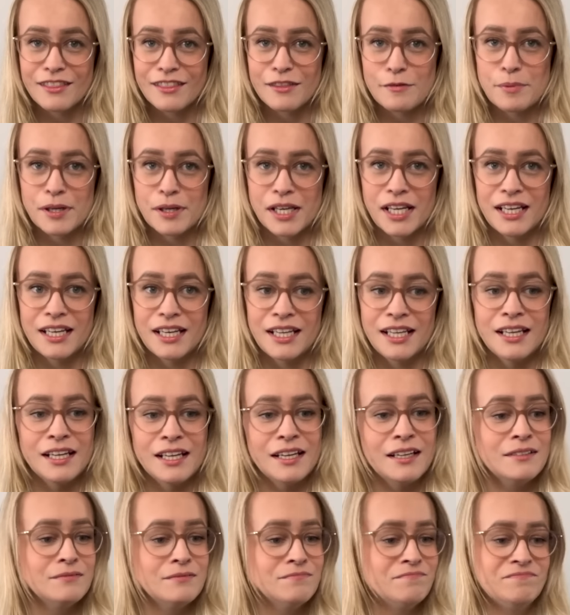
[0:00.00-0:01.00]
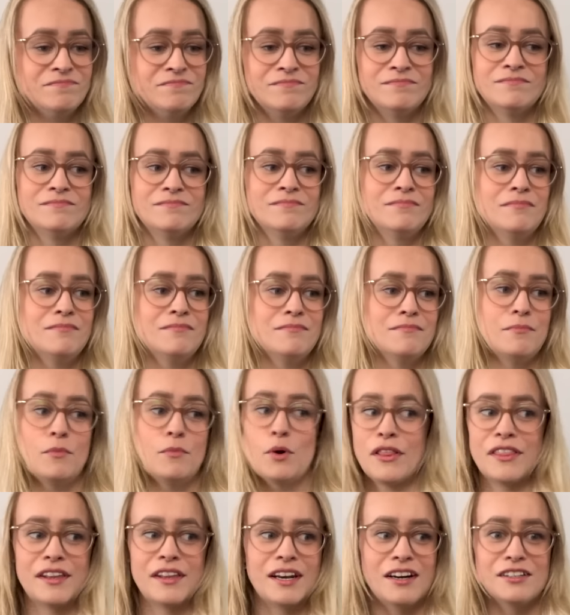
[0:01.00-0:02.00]
at the beginning,
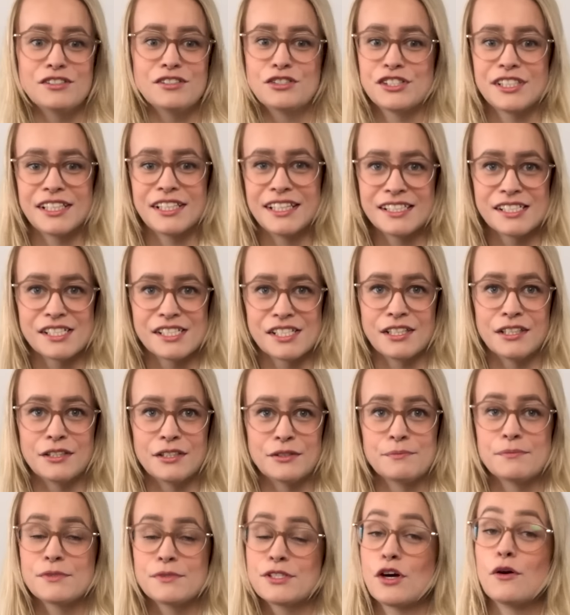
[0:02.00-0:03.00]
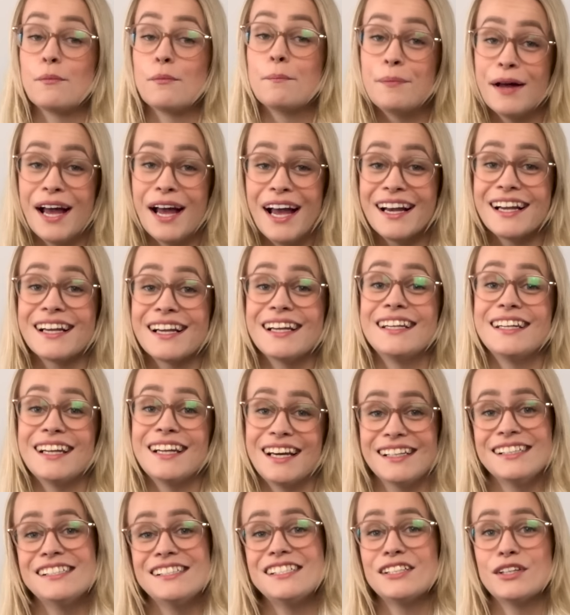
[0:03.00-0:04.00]
more than 100 years ago. So back in
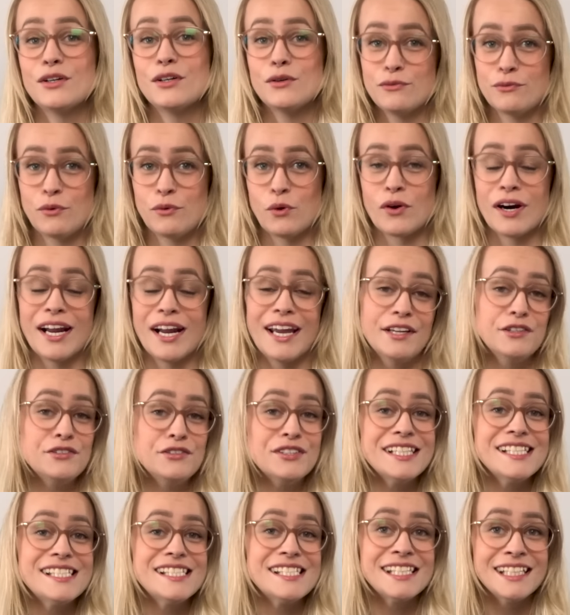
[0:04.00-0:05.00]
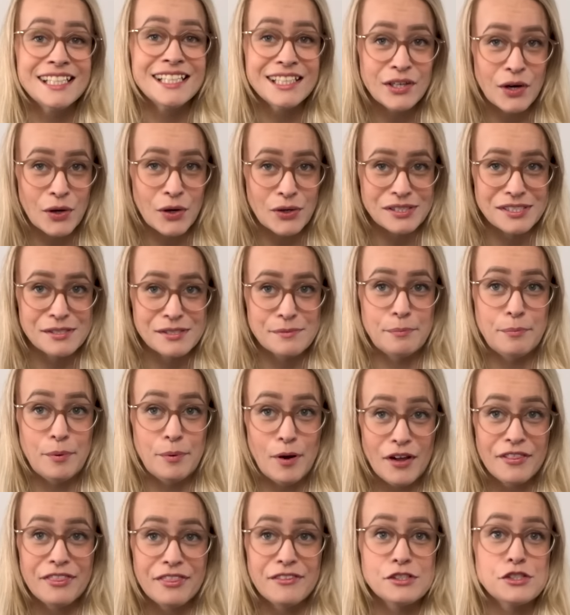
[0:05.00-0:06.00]
1904, Henry C. Gault
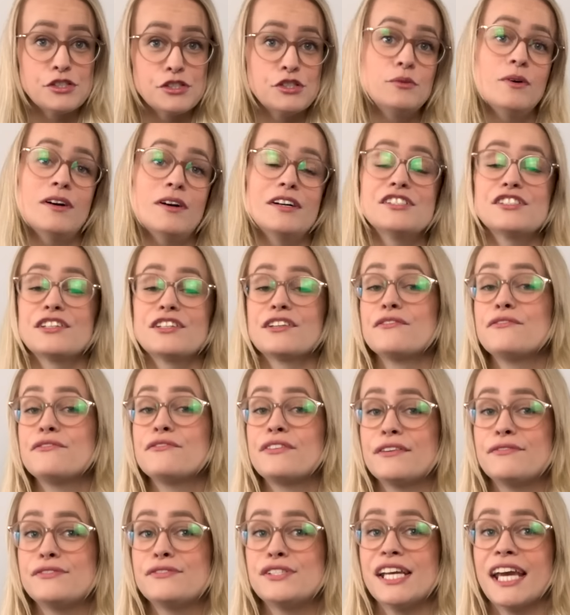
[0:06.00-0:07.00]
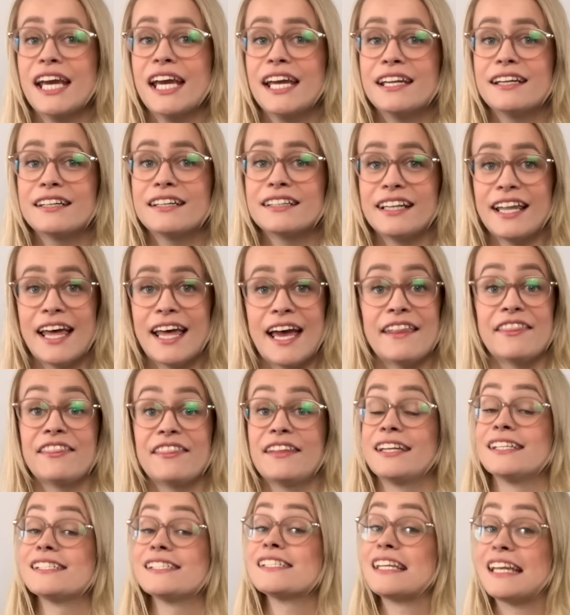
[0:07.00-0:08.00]
bought the 250-acre land
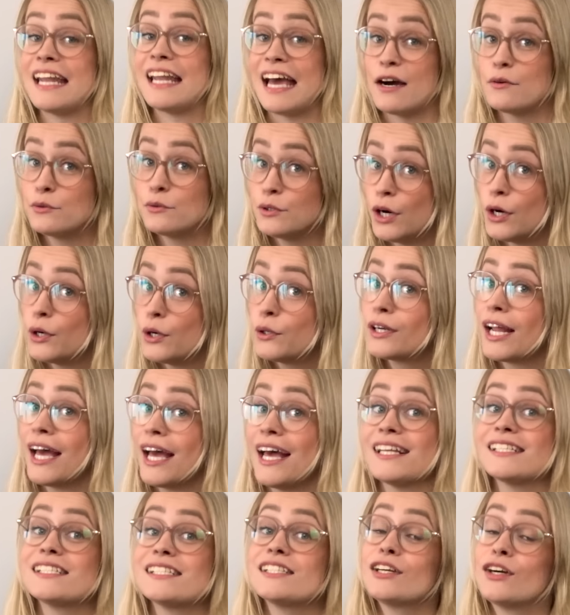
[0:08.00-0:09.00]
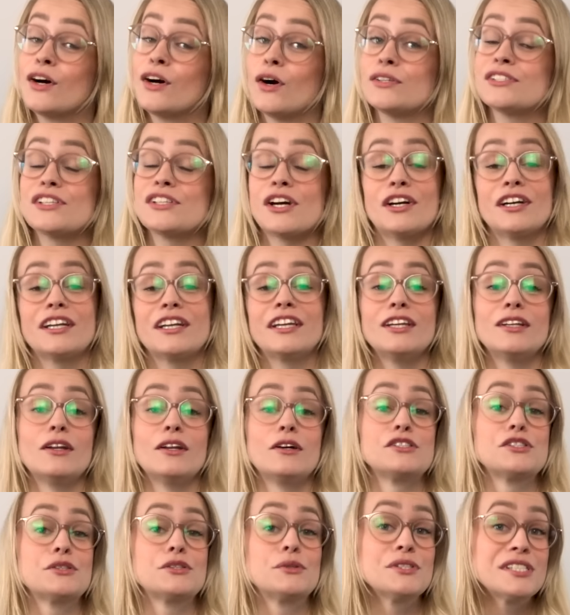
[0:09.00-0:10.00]
that is now known as the Gault
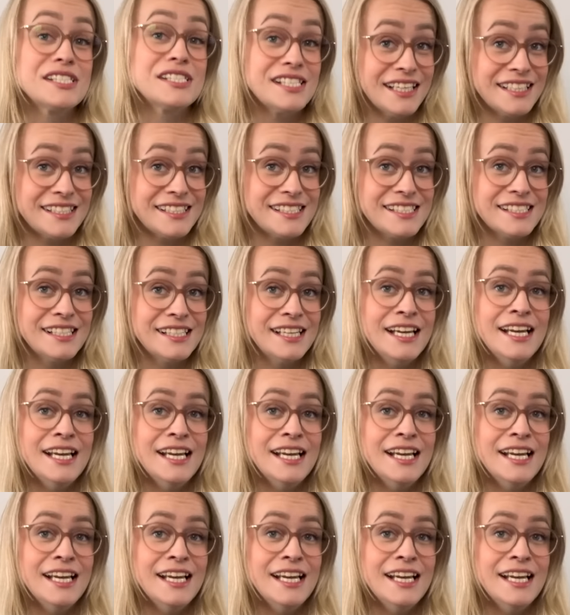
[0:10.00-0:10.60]
Archaeological Site.